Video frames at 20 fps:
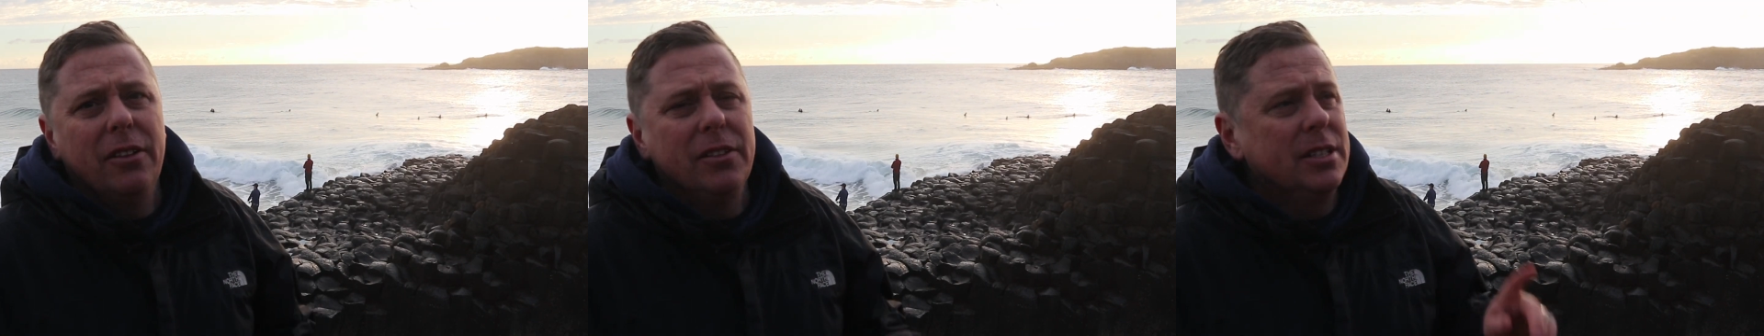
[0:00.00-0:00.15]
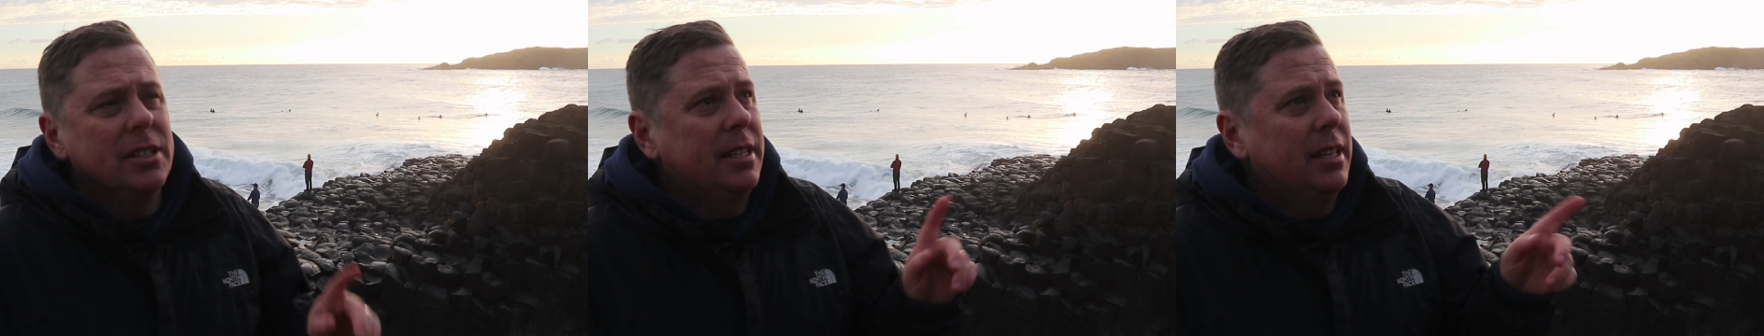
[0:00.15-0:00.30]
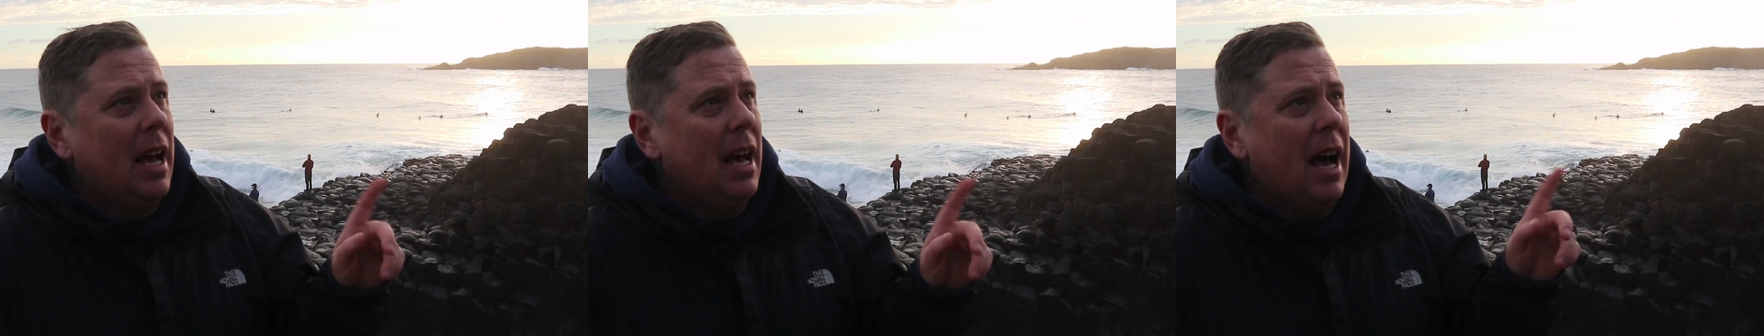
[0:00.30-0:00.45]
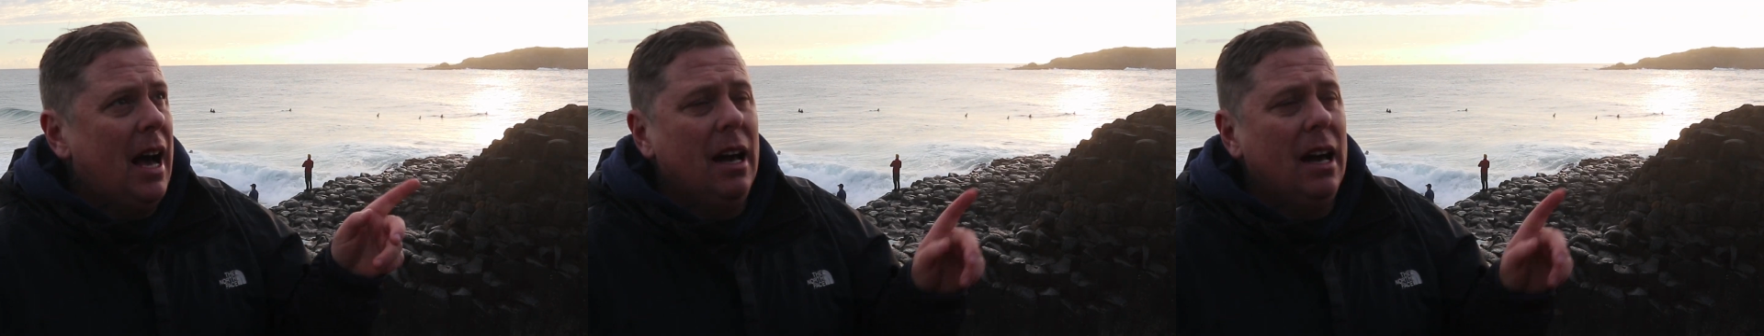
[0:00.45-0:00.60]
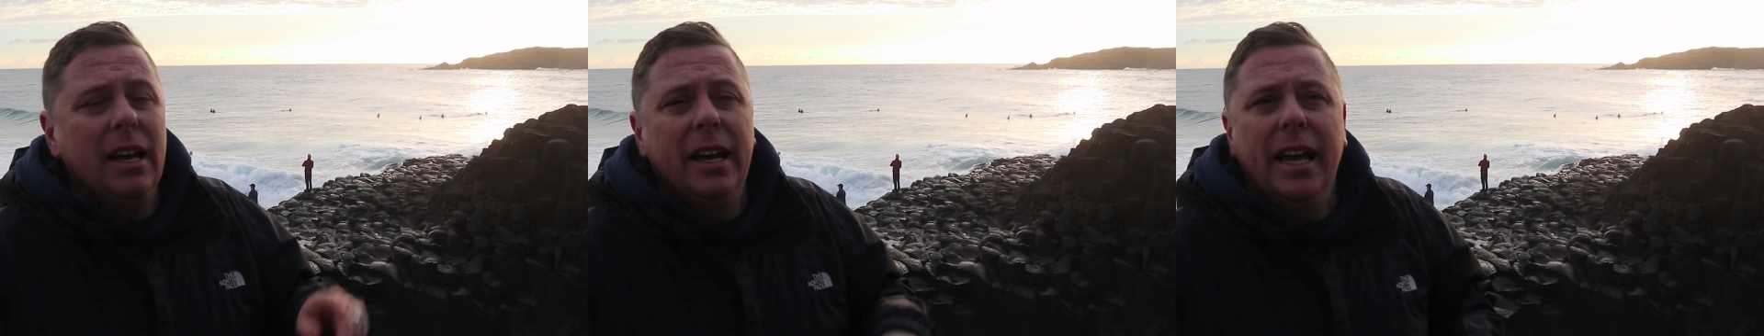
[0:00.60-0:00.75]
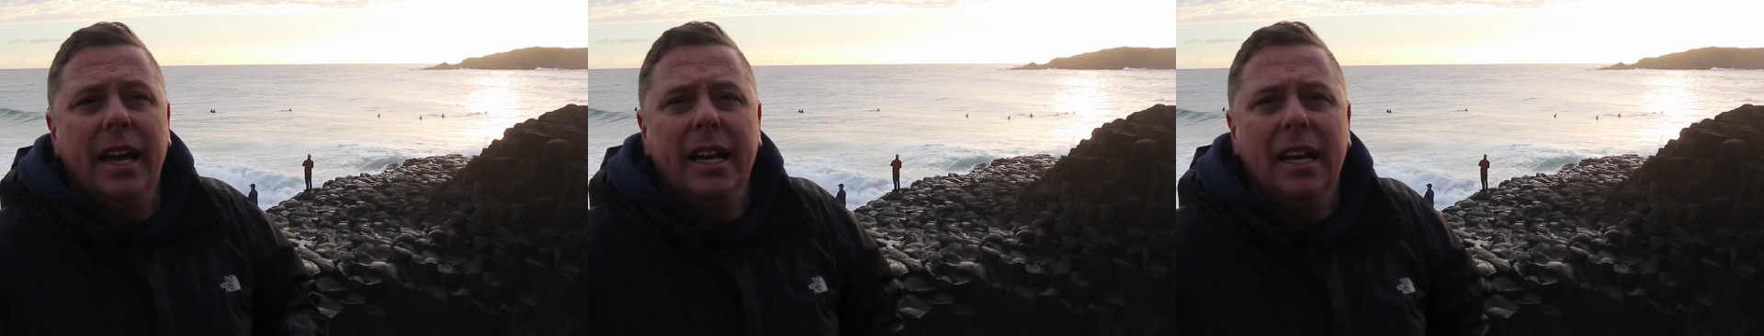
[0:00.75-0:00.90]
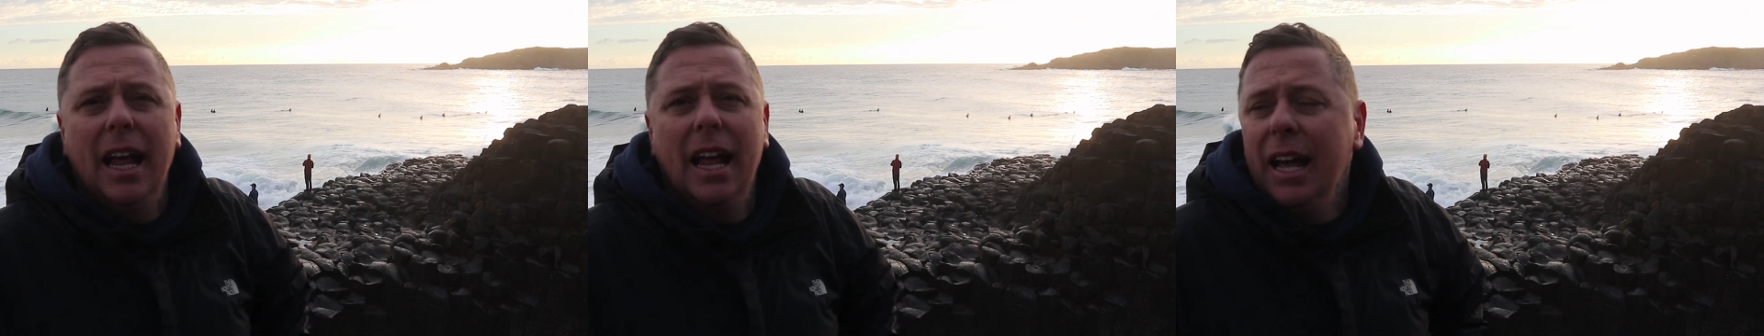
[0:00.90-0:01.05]
on this
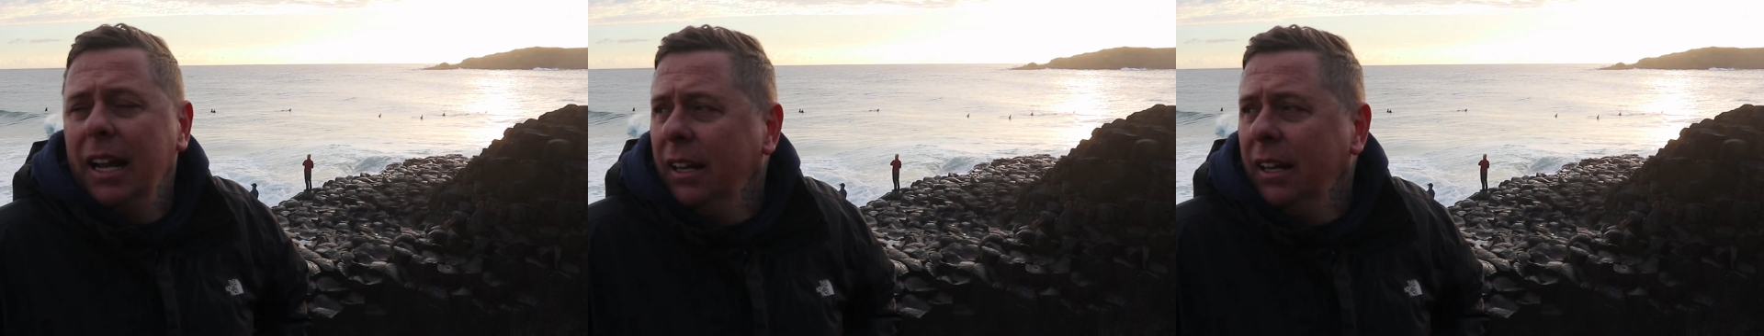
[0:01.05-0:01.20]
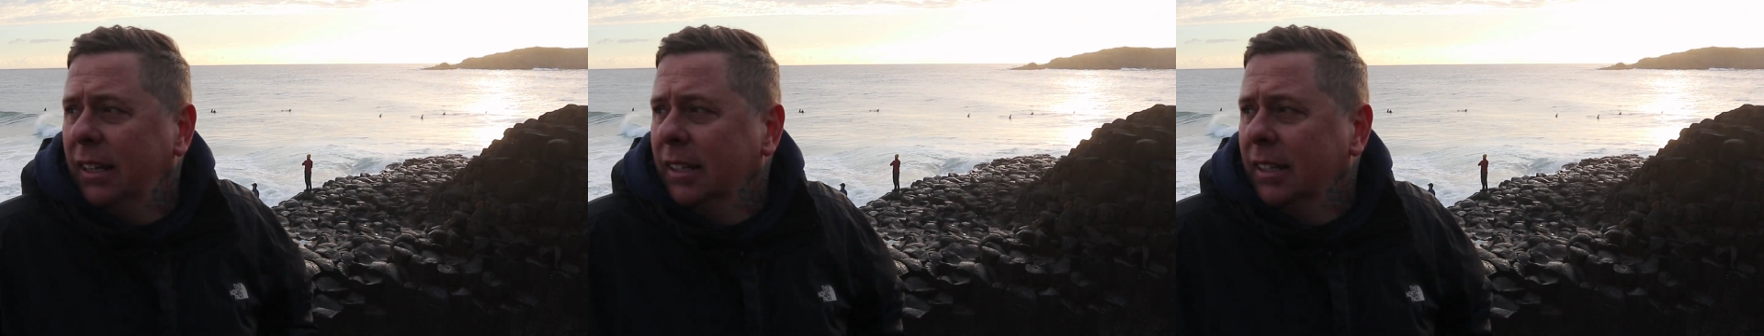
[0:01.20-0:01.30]
headland,